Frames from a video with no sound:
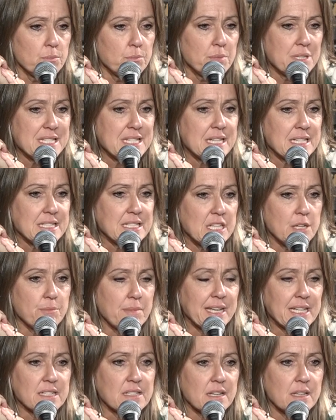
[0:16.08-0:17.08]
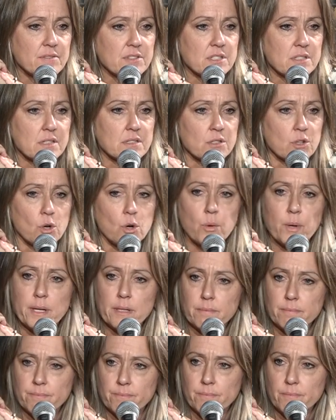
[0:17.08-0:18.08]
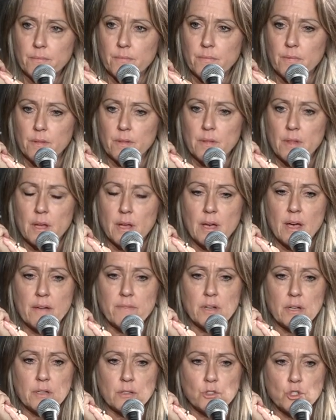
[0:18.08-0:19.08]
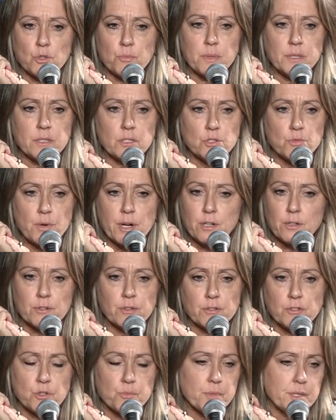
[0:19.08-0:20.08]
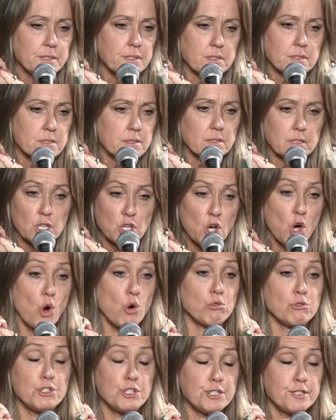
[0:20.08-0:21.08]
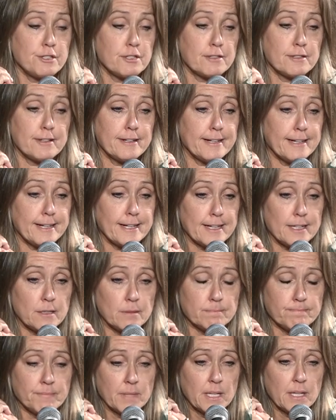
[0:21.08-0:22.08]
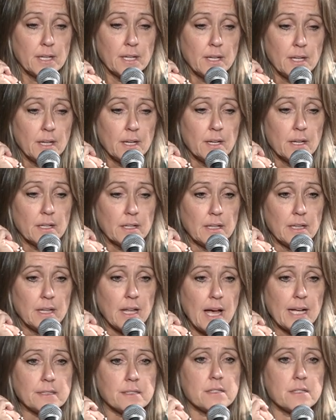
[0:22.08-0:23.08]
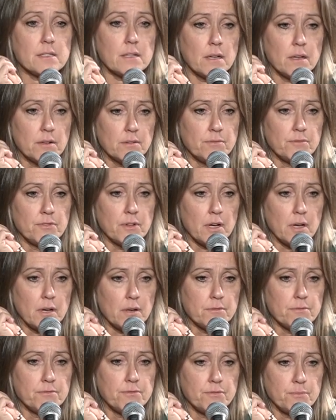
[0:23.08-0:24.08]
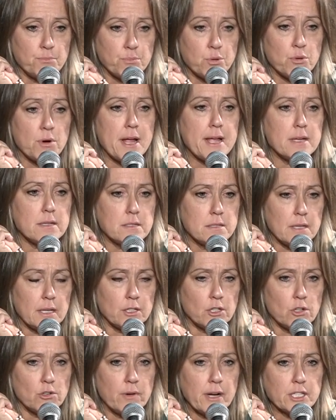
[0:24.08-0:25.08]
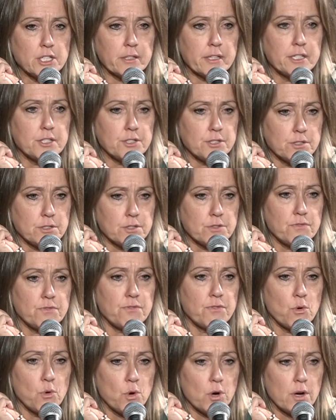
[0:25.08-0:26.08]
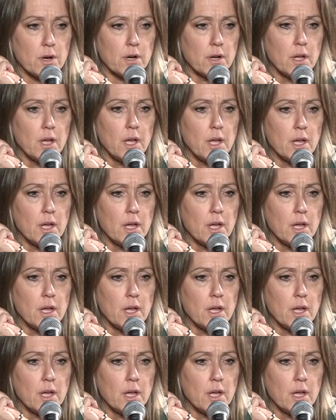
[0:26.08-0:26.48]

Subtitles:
a team like Davis doesn't quit. They have a tremendous record. They're tremendously coached. Lots of praise and congratulations for